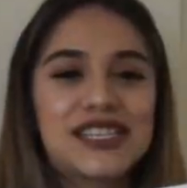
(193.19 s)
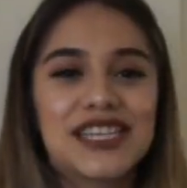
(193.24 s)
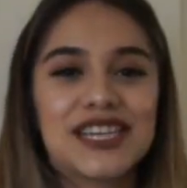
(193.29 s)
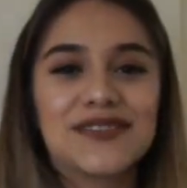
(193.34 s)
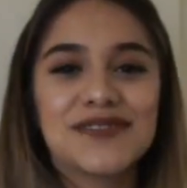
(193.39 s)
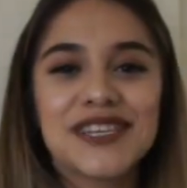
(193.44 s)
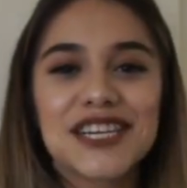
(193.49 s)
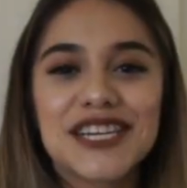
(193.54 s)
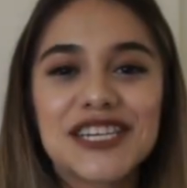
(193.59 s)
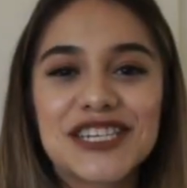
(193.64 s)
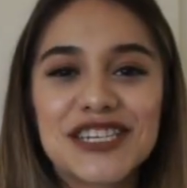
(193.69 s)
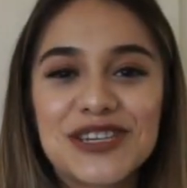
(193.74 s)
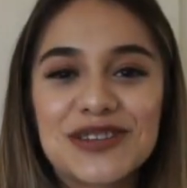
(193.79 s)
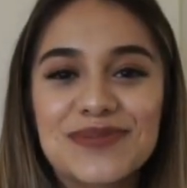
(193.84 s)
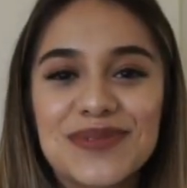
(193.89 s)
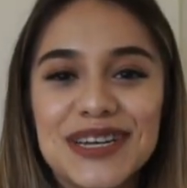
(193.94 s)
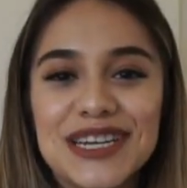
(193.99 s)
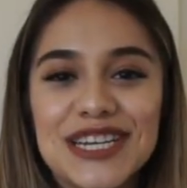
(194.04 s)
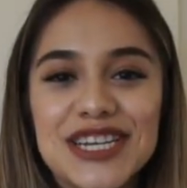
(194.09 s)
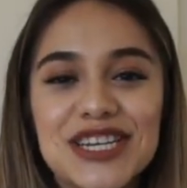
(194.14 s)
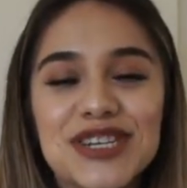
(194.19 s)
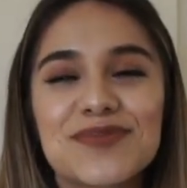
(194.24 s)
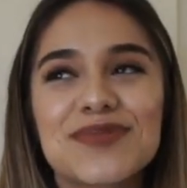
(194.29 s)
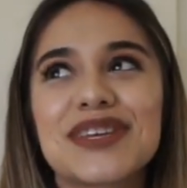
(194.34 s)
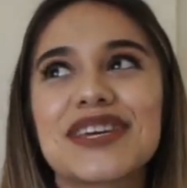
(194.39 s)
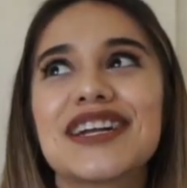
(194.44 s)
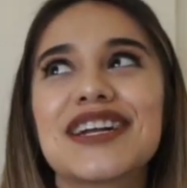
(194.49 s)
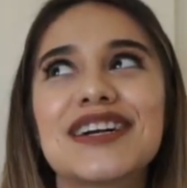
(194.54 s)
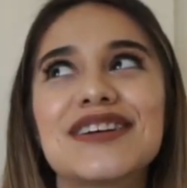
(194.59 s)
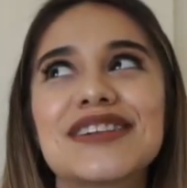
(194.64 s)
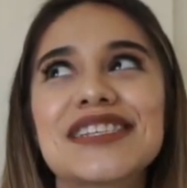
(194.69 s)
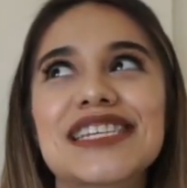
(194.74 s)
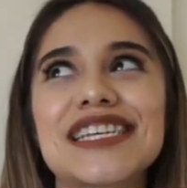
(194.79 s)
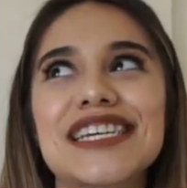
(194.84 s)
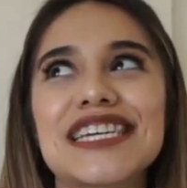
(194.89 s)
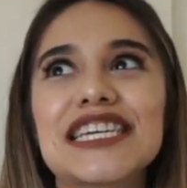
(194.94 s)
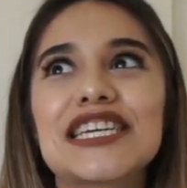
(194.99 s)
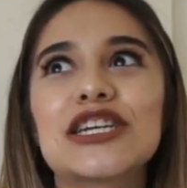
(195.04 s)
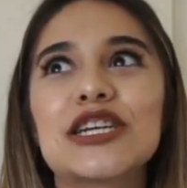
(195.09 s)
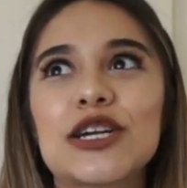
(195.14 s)
sleeves like too much? But I was
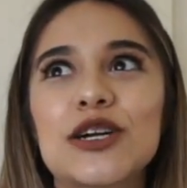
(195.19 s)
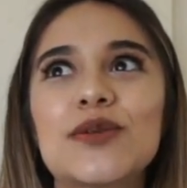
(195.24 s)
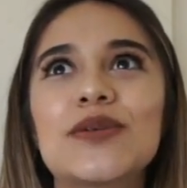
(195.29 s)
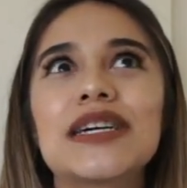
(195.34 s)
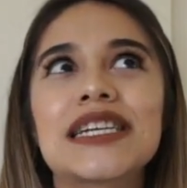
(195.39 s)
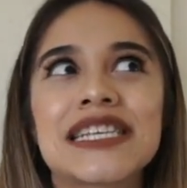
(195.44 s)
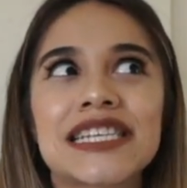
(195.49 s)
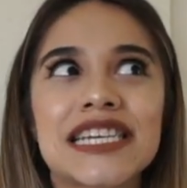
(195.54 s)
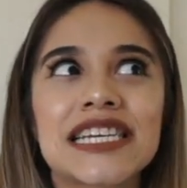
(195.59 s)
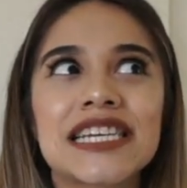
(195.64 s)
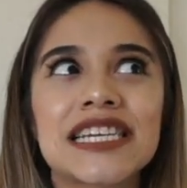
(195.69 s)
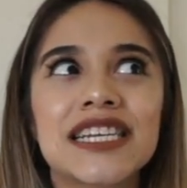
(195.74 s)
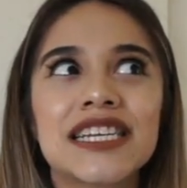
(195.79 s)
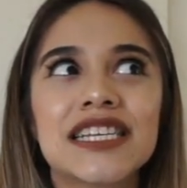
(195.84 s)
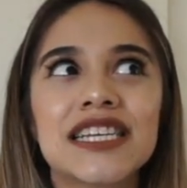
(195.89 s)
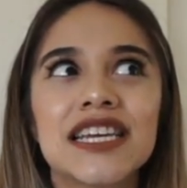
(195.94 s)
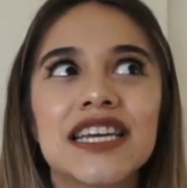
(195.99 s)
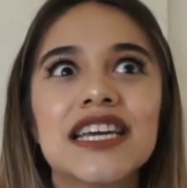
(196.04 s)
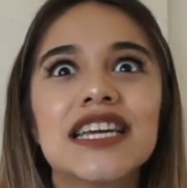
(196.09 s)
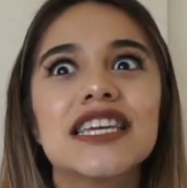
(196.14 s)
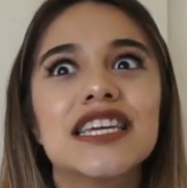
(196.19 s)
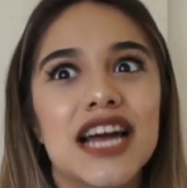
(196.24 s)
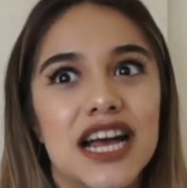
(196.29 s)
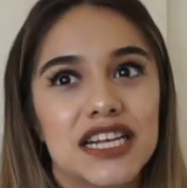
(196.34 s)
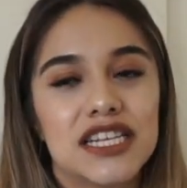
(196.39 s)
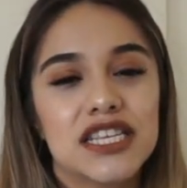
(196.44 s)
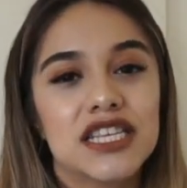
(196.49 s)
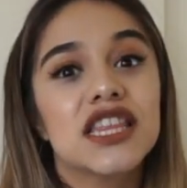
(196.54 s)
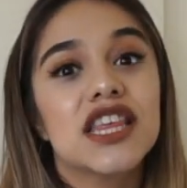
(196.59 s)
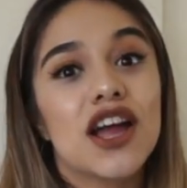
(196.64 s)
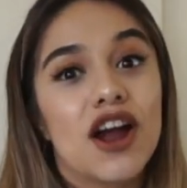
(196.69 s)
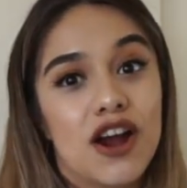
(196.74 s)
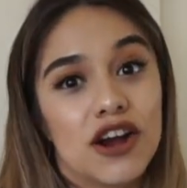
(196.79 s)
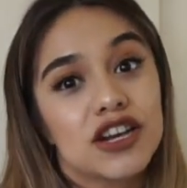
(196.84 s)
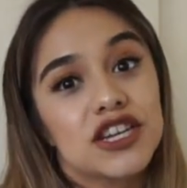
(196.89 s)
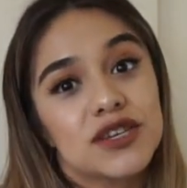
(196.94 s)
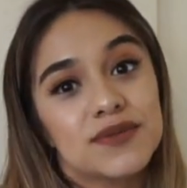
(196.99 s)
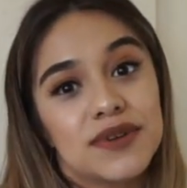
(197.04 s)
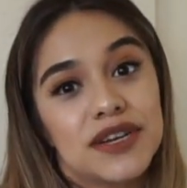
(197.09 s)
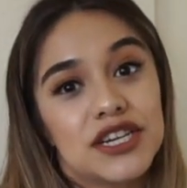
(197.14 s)
like, you know what, sis? Yes, they
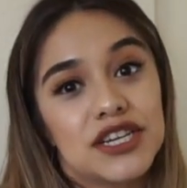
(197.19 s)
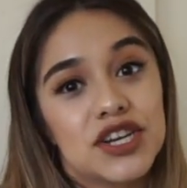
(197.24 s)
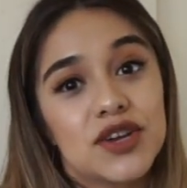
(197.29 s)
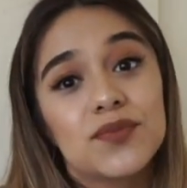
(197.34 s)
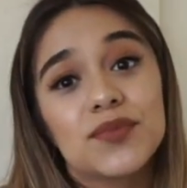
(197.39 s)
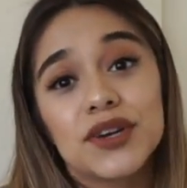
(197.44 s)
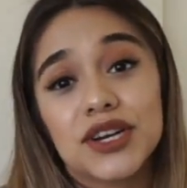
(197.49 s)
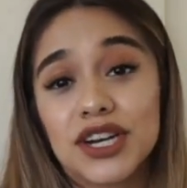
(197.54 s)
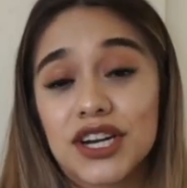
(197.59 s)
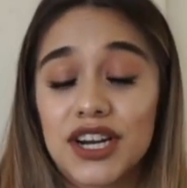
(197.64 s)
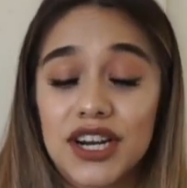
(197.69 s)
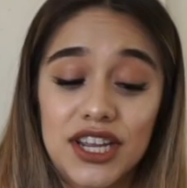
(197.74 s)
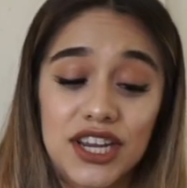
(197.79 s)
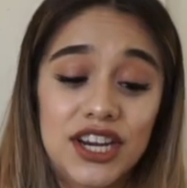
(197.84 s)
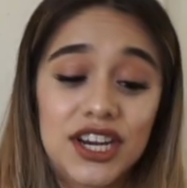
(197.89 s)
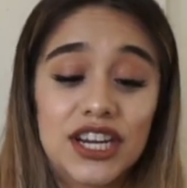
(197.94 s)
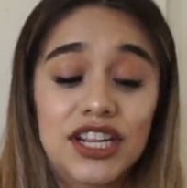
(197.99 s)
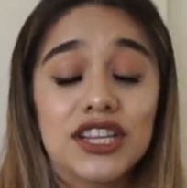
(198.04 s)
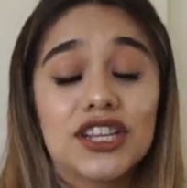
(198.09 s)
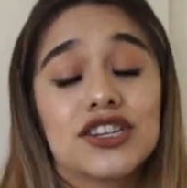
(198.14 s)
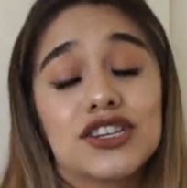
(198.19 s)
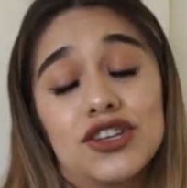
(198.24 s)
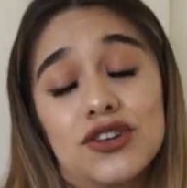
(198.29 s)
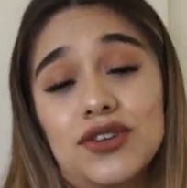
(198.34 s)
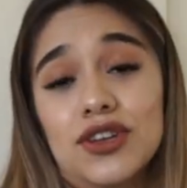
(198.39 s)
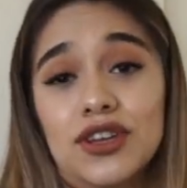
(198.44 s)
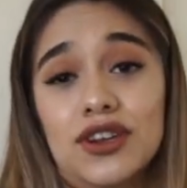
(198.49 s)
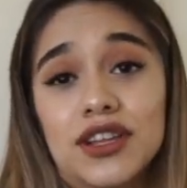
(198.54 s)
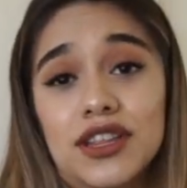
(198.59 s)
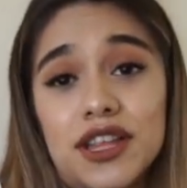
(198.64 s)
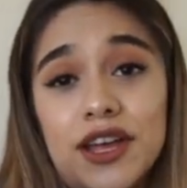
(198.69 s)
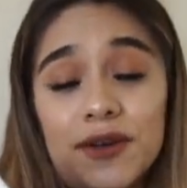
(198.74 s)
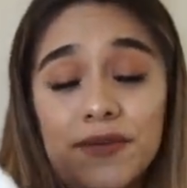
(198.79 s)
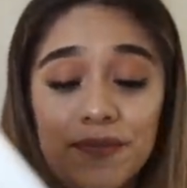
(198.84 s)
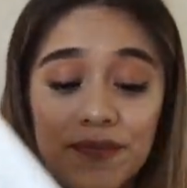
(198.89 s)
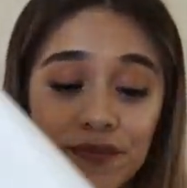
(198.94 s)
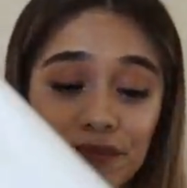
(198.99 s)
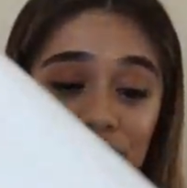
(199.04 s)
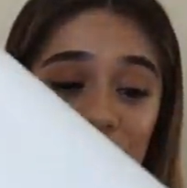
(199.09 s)
aren't too much. But you're gonna look so cute in them.